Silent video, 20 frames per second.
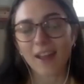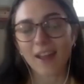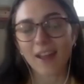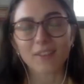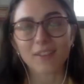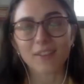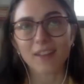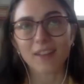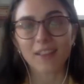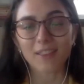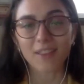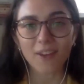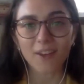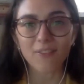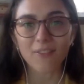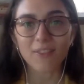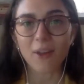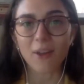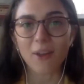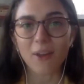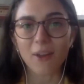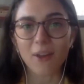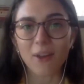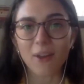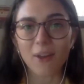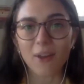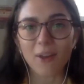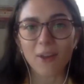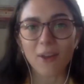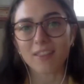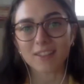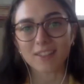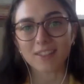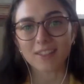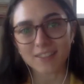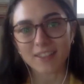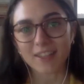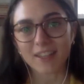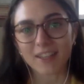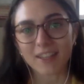I love that word
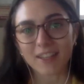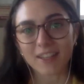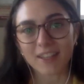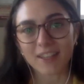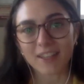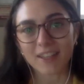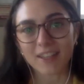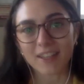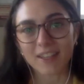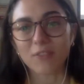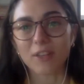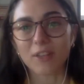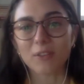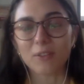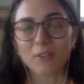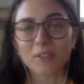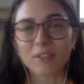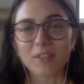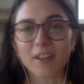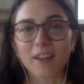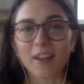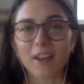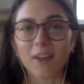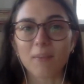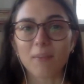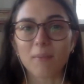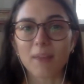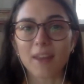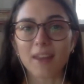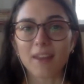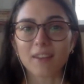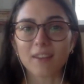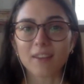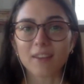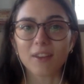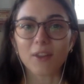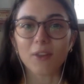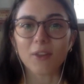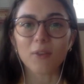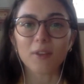authenticity that you've used.
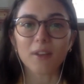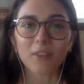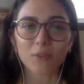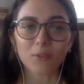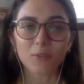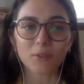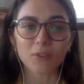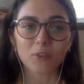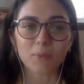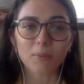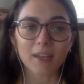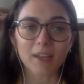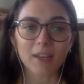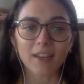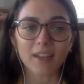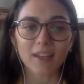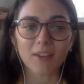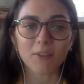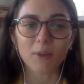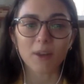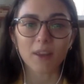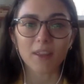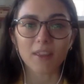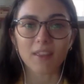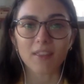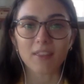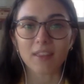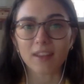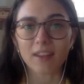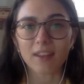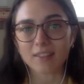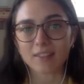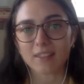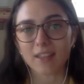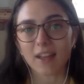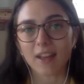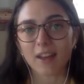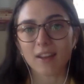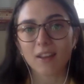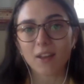And, you know, through speaking, one of the
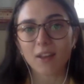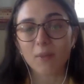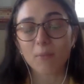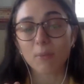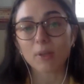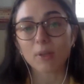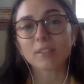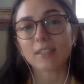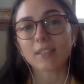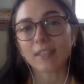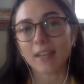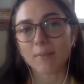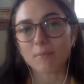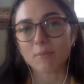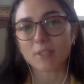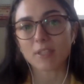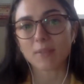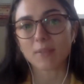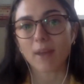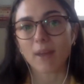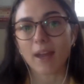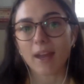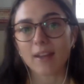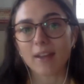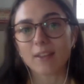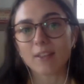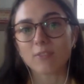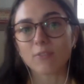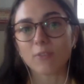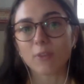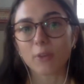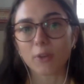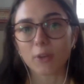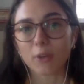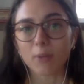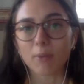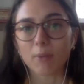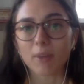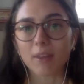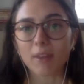things that personally comes to mind is
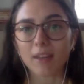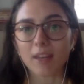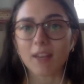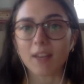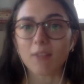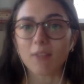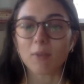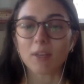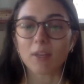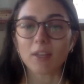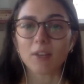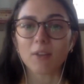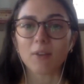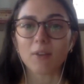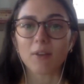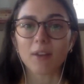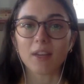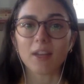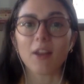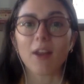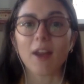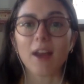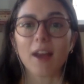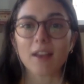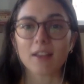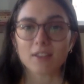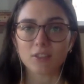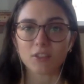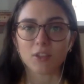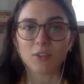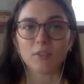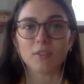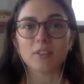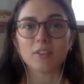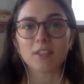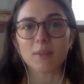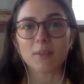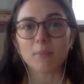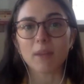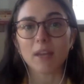vulnerability, when you ask
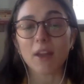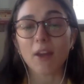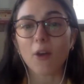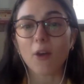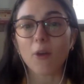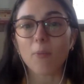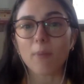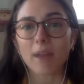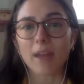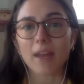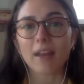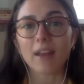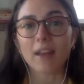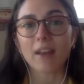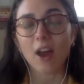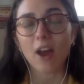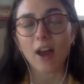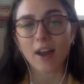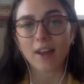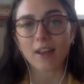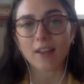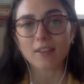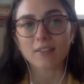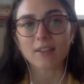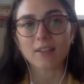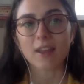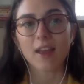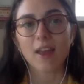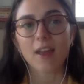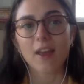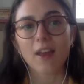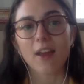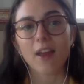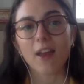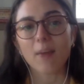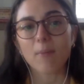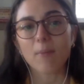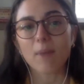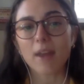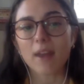students to be open and honest
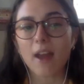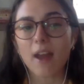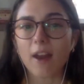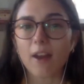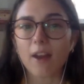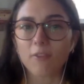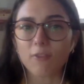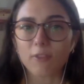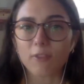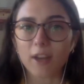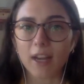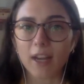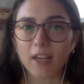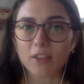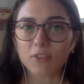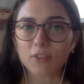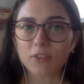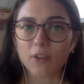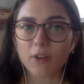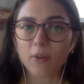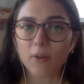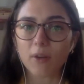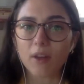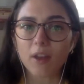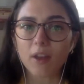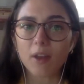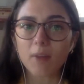and unafraid. So